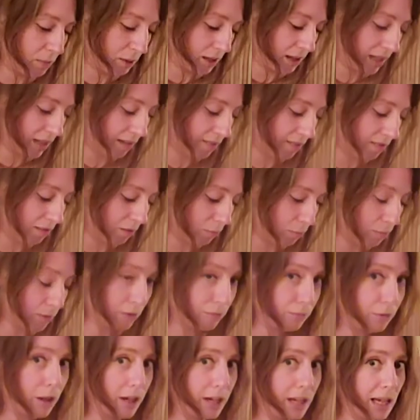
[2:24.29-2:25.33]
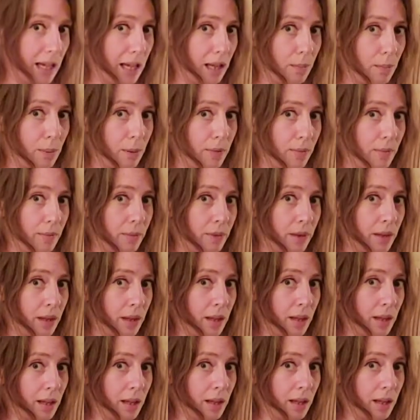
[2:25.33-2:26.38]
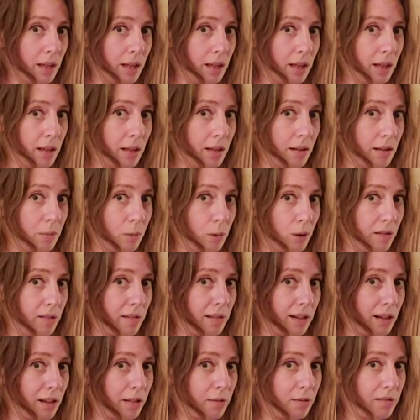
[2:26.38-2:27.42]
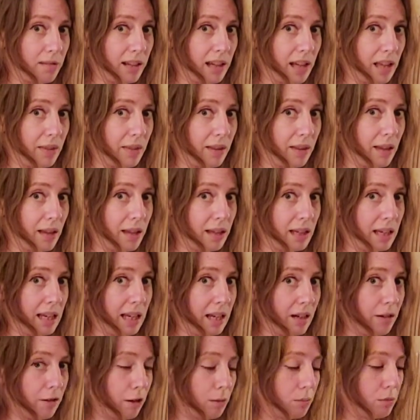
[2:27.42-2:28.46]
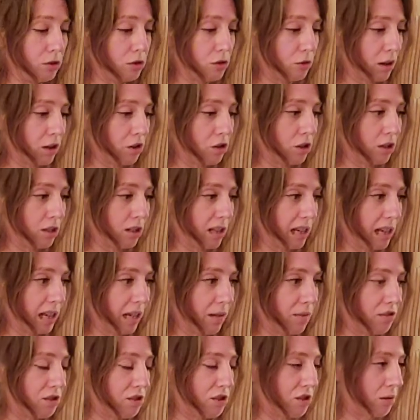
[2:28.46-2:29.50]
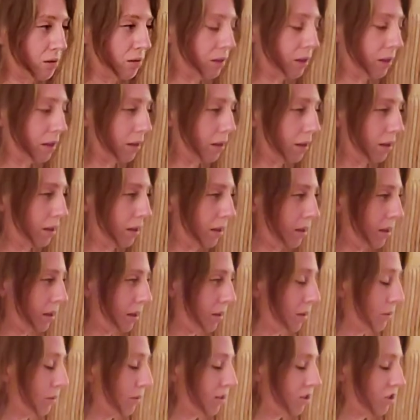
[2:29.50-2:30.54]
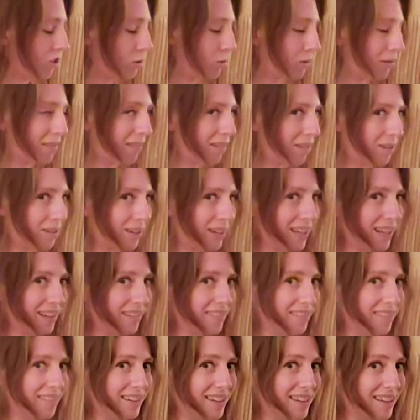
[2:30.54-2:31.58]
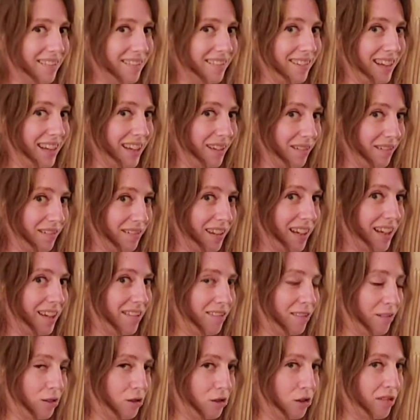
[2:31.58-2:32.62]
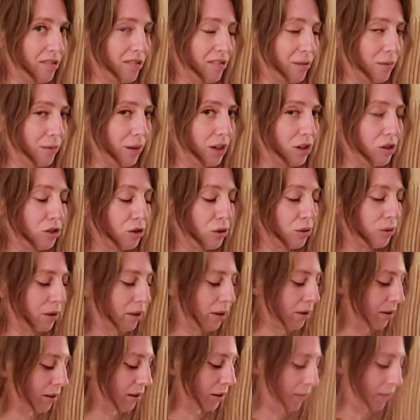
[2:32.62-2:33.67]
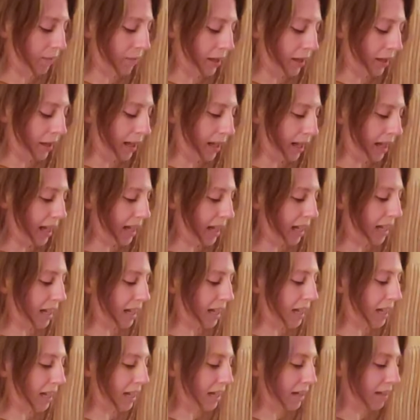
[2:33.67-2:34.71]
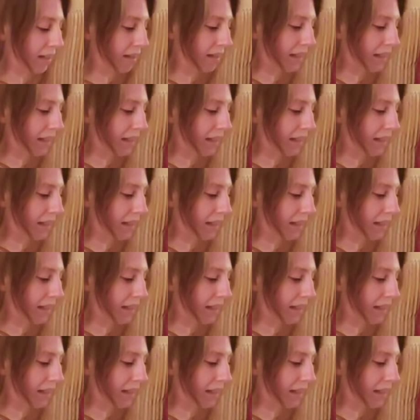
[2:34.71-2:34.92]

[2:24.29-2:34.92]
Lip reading: my hands on my right hip whilst clasped together, and here I'm stretching the left shoulder, which also needs TLC, it's not just the right shoulder. And